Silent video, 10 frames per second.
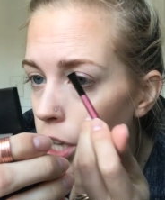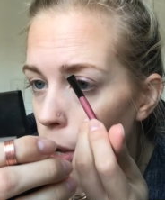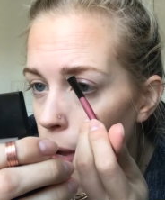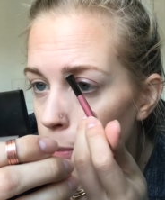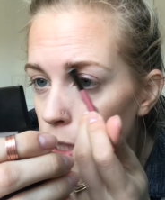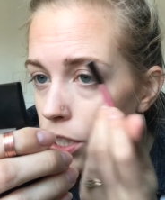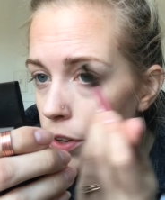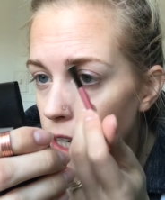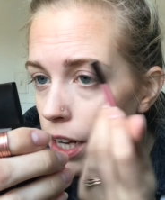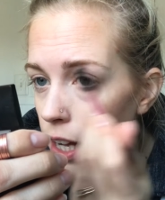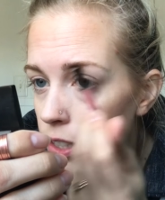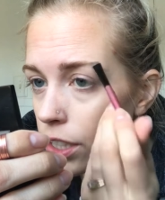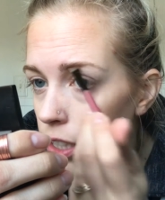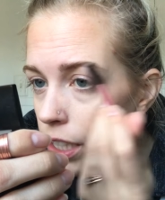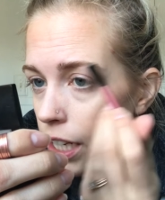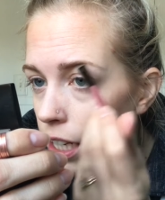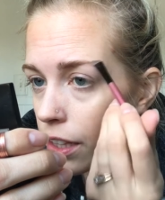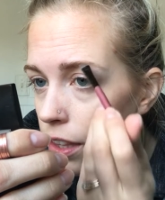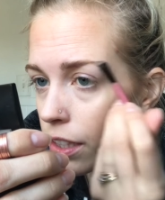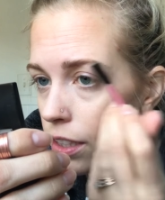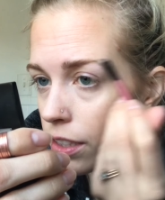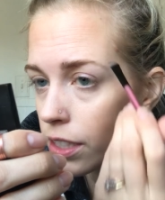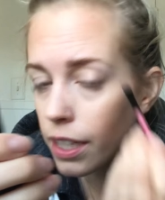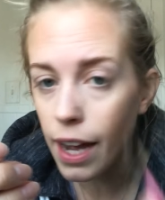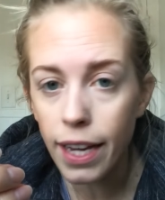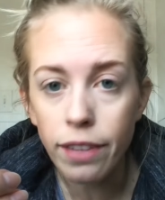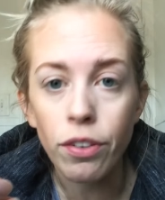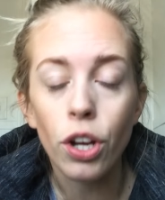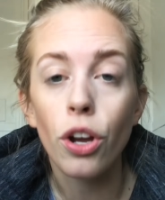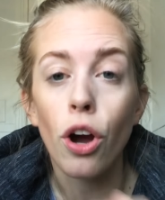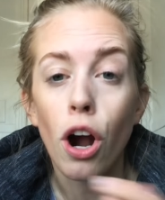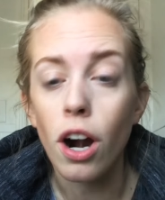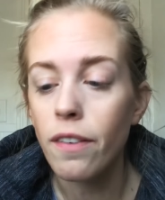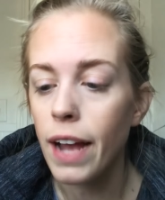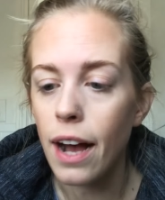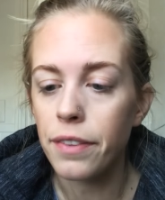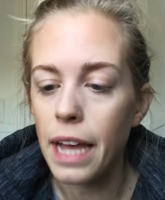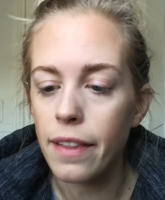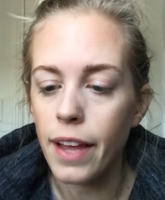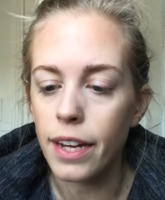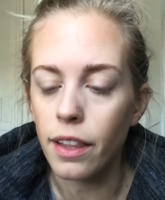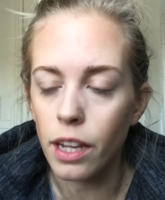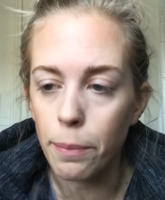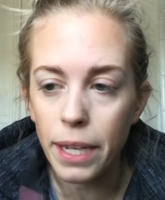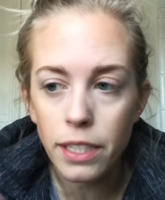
So I'm just going underneath to kind of carve out that line a little